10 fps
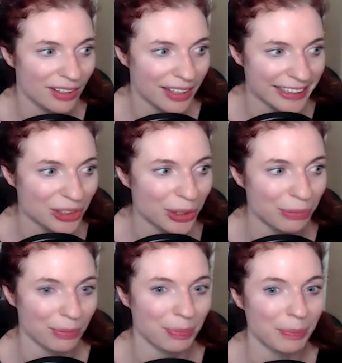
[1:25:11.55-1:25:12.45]
It's hard
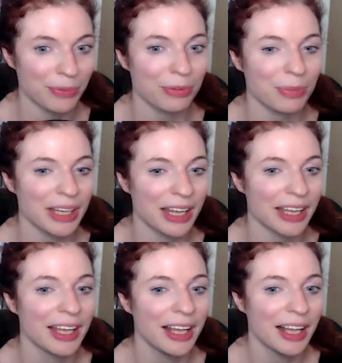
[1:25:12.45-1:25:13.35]
for people to be like,
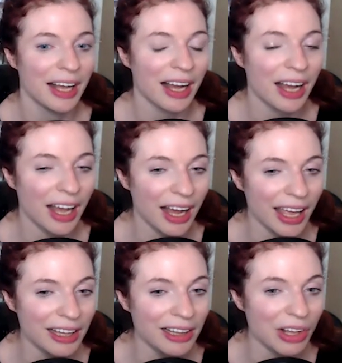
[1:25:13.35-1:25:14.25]

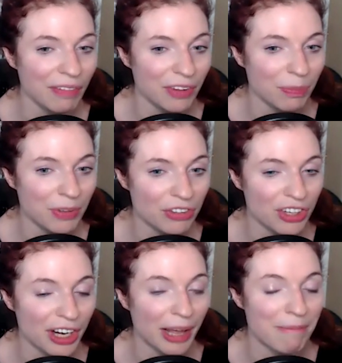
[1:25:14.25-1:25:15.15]
I love this
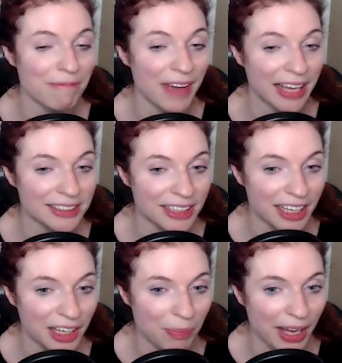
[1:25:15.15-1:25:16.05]
position and I'm
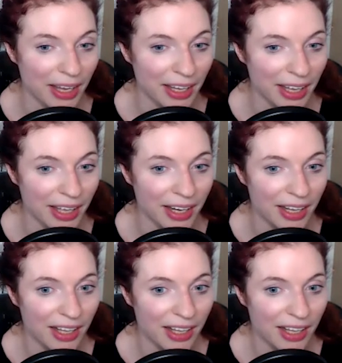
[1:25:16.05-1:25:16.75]
fascinated by it,